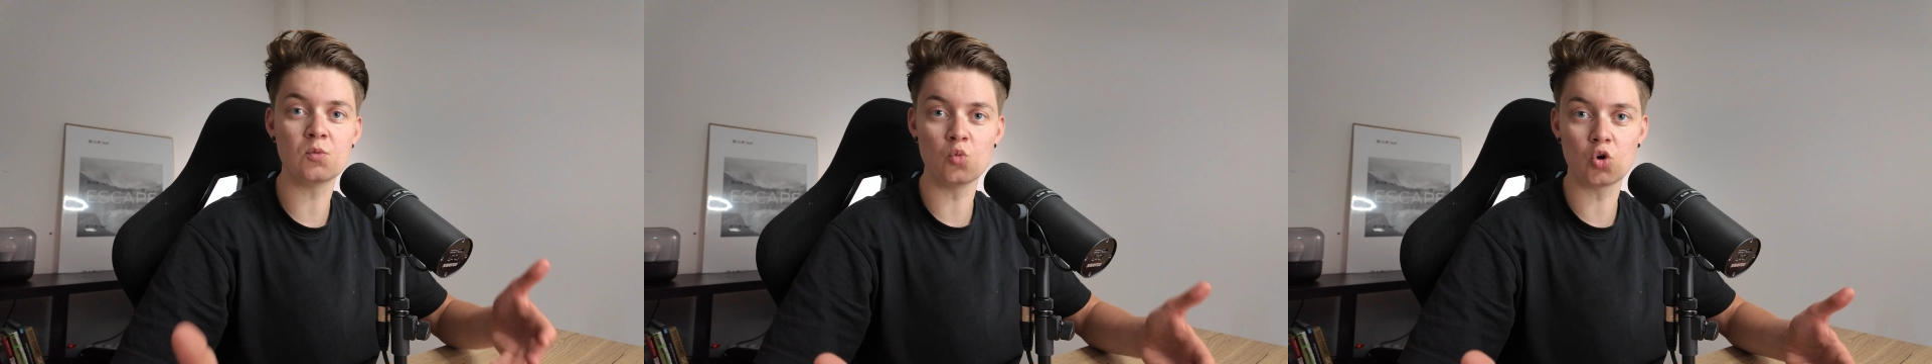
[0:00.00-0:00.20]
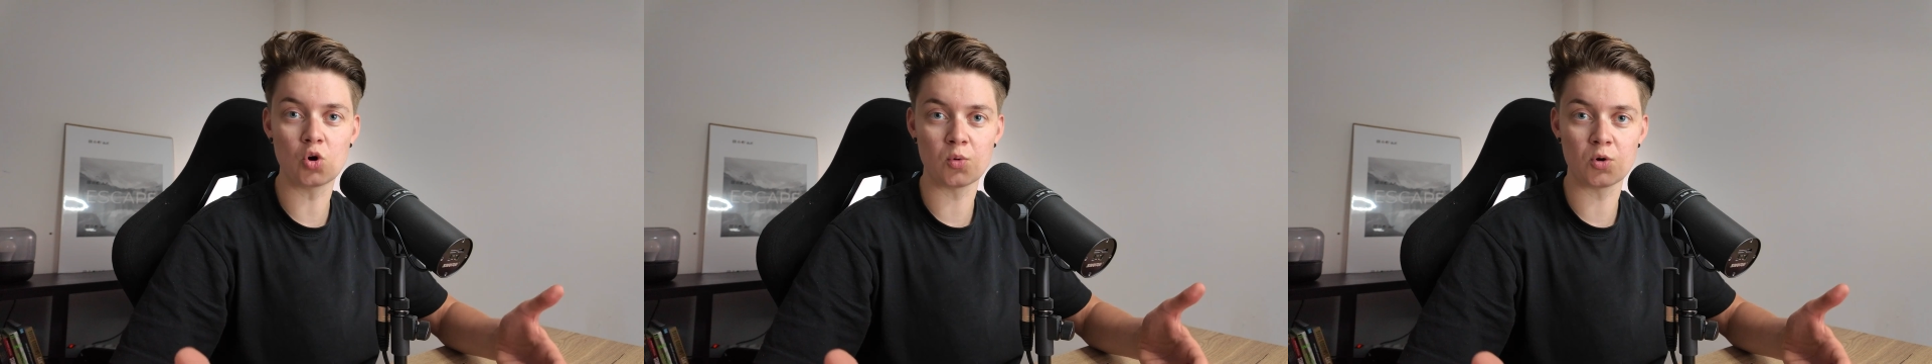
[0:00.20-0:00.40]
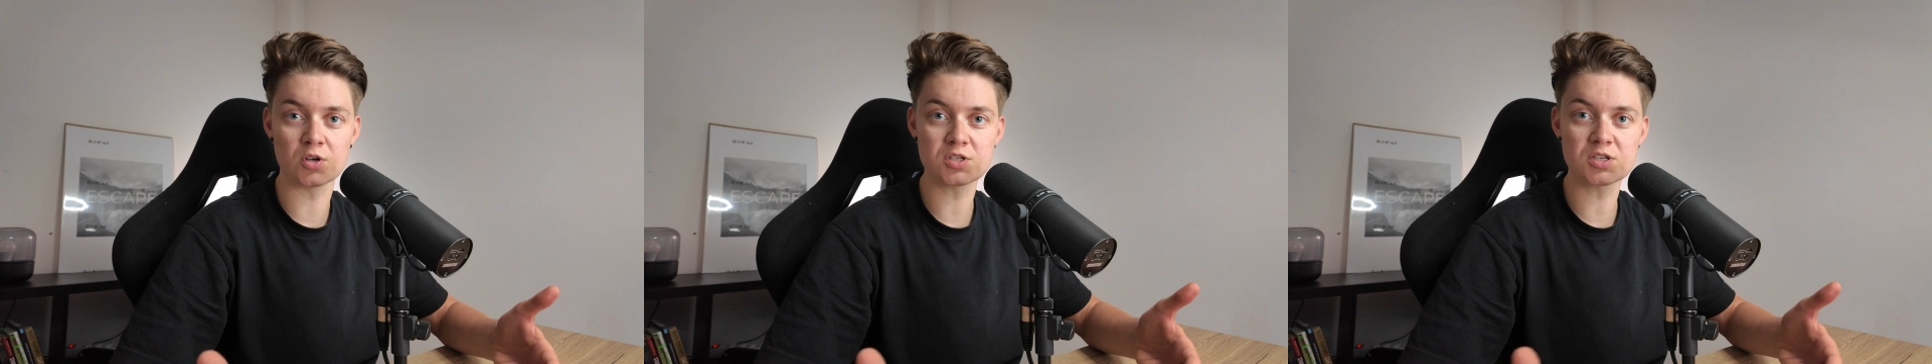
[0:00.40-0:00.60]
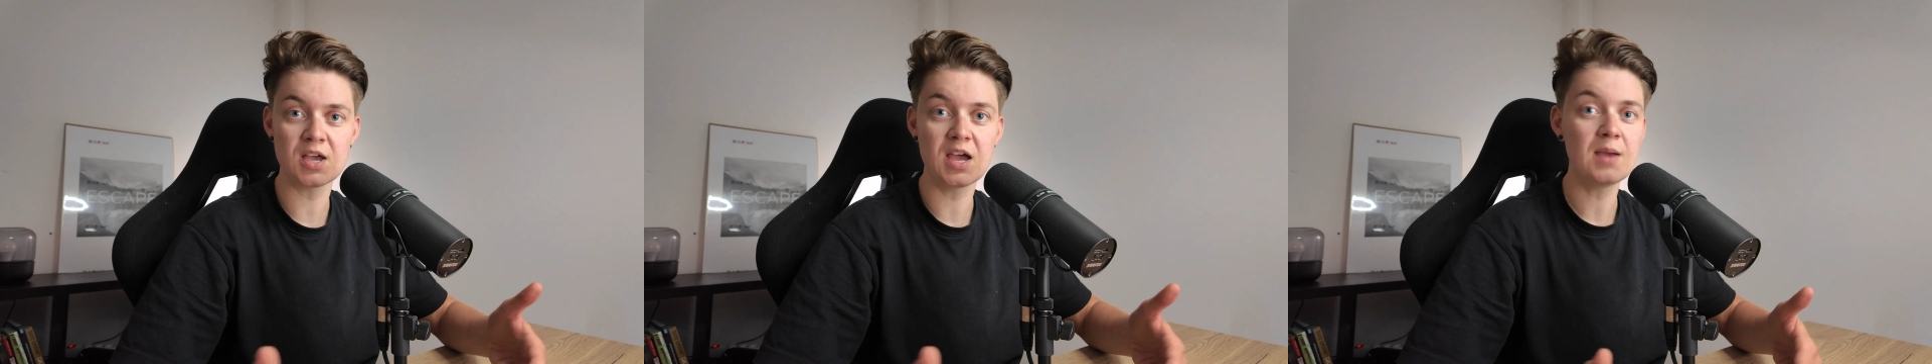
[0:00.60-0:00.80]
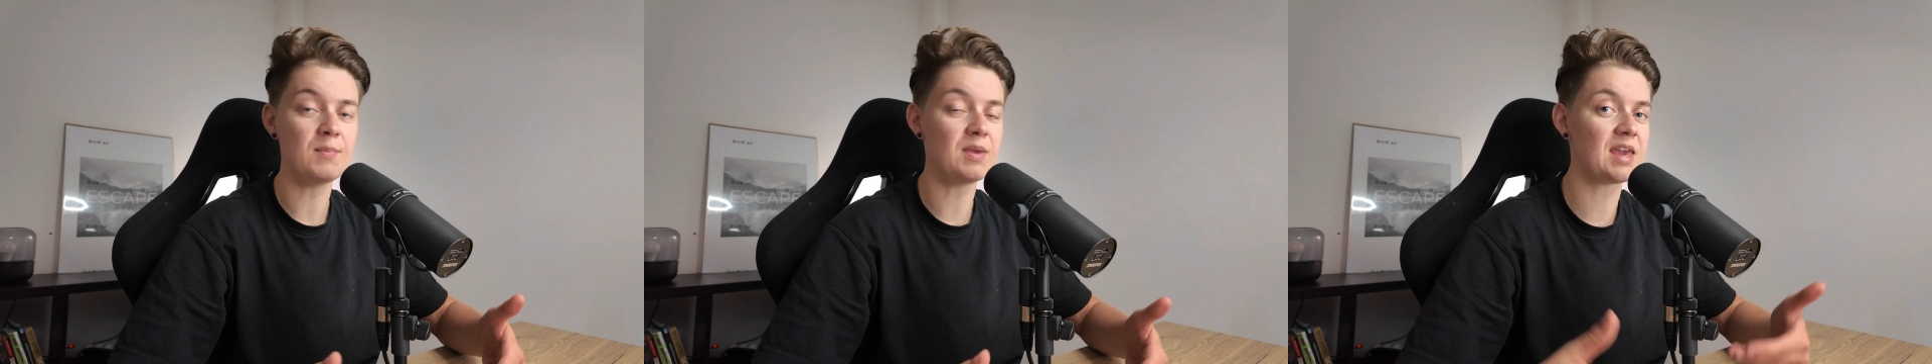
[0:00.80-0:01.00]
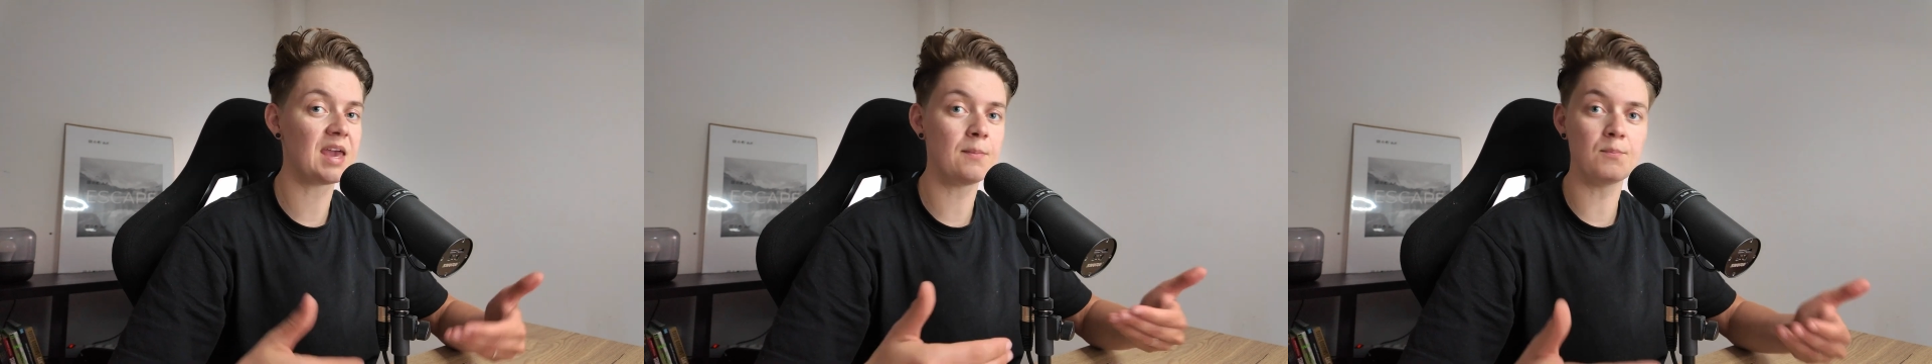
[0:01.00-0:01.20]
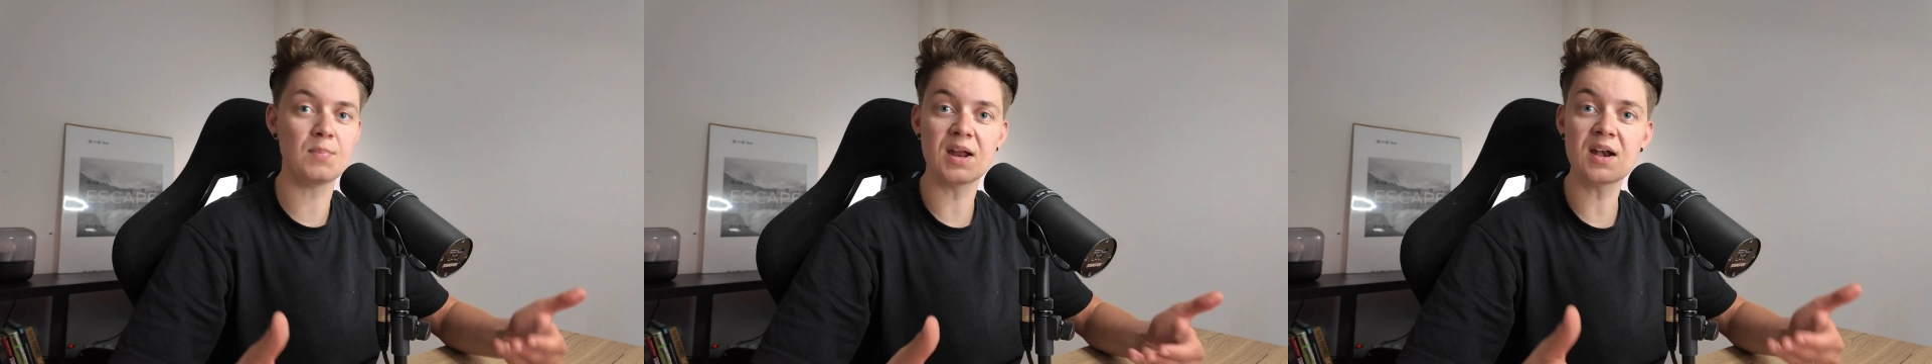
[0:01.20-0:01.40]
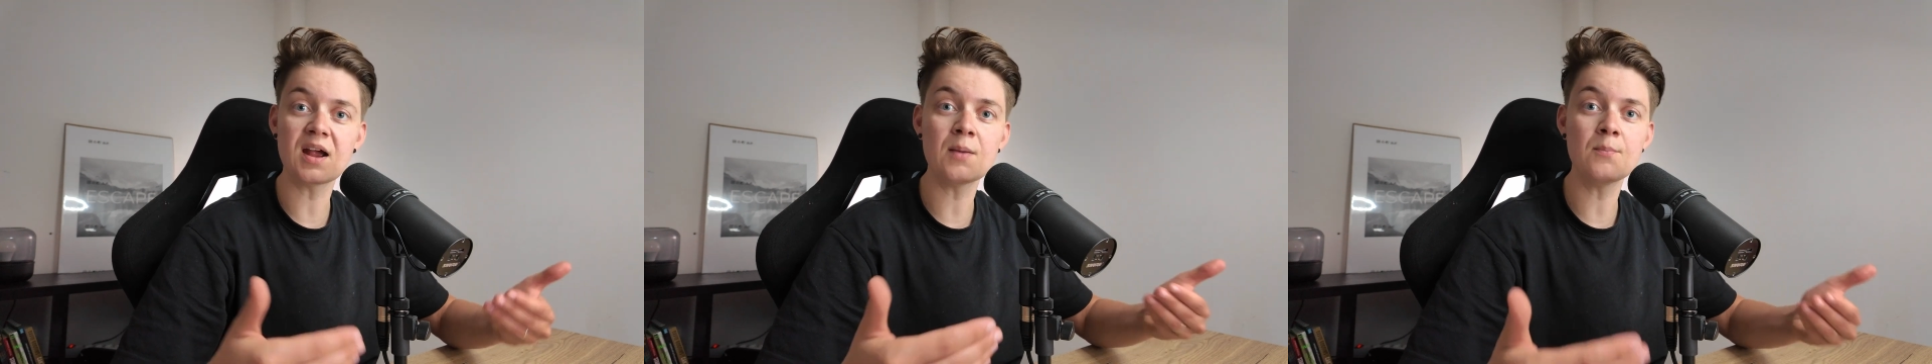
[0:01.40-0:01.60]
and WooCommerce became
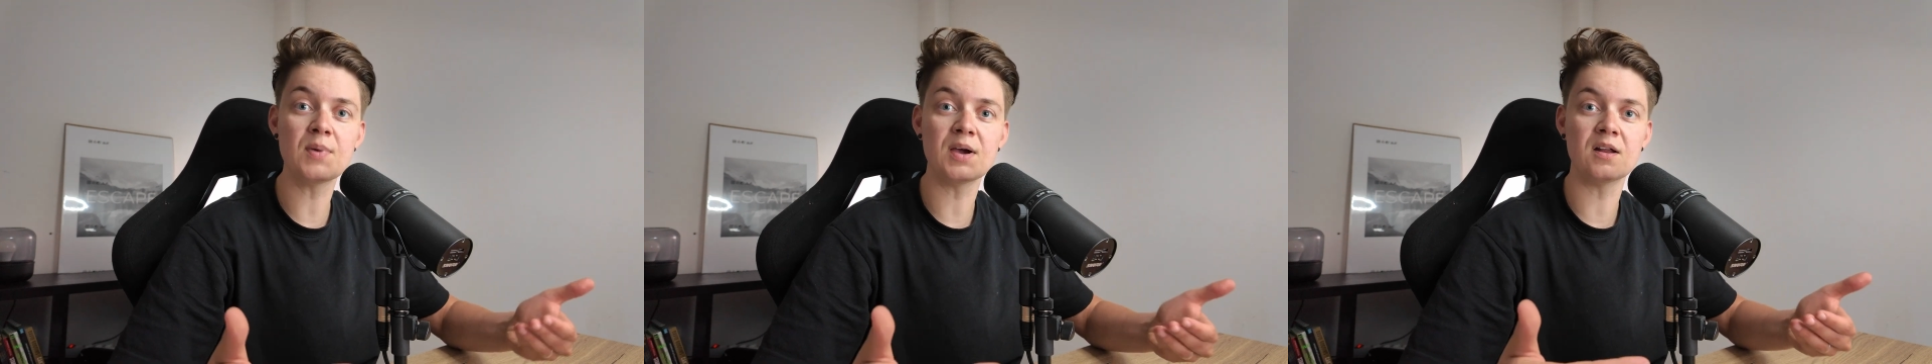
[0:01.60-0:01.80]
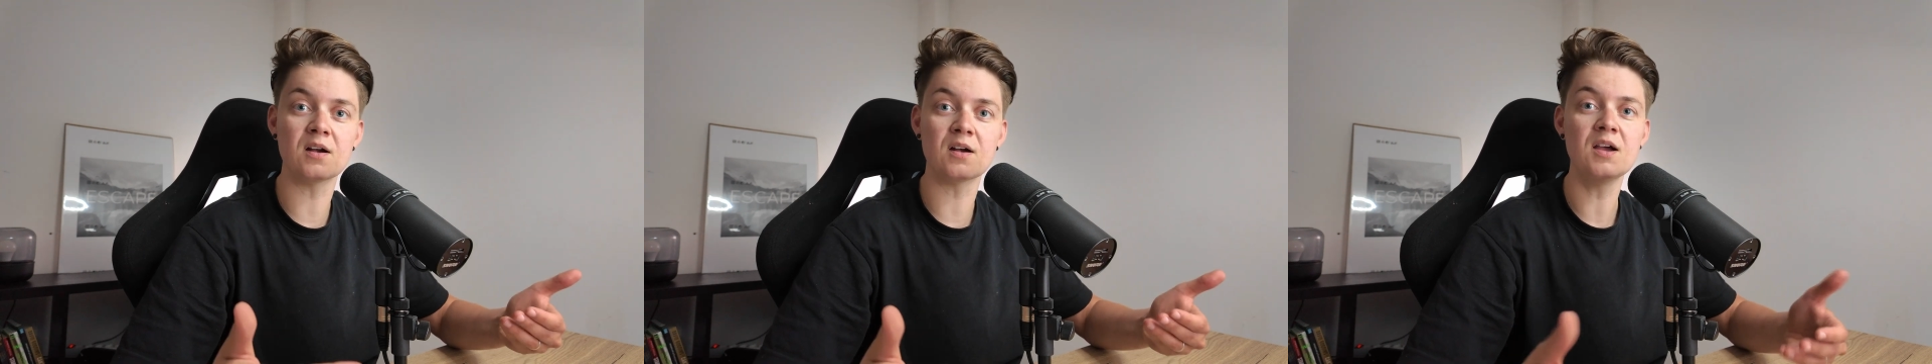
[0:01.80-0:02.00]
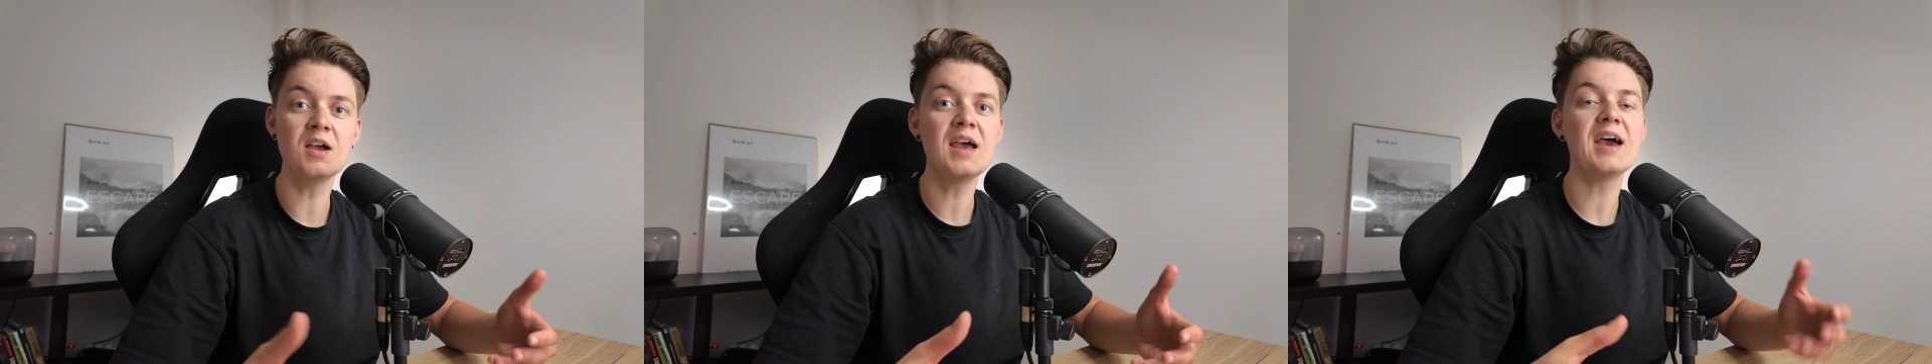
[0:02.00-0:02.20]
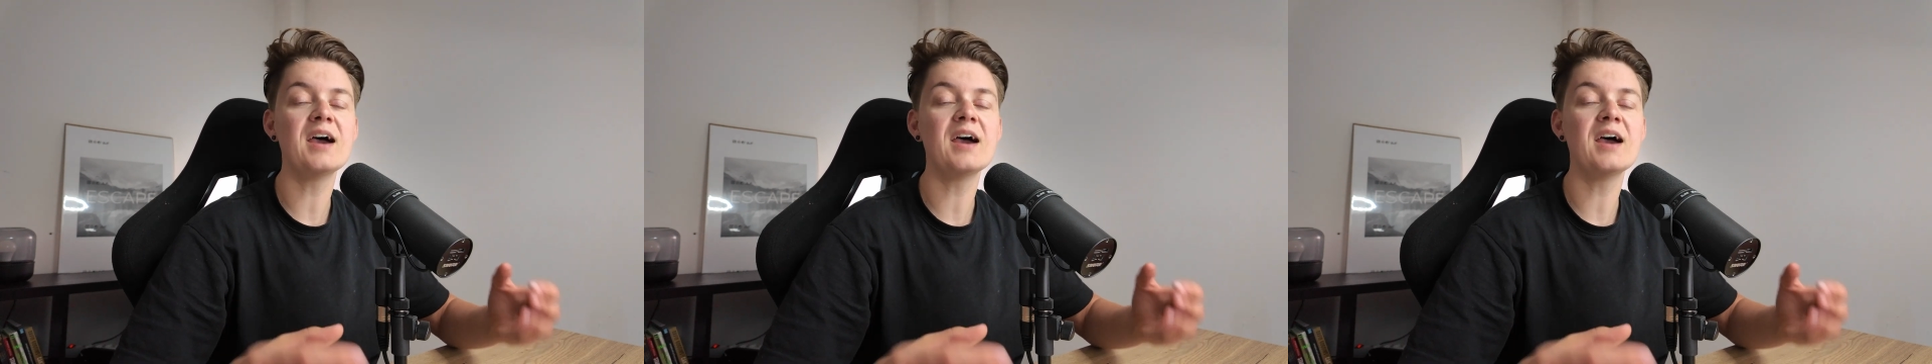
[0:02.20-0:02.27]
better and better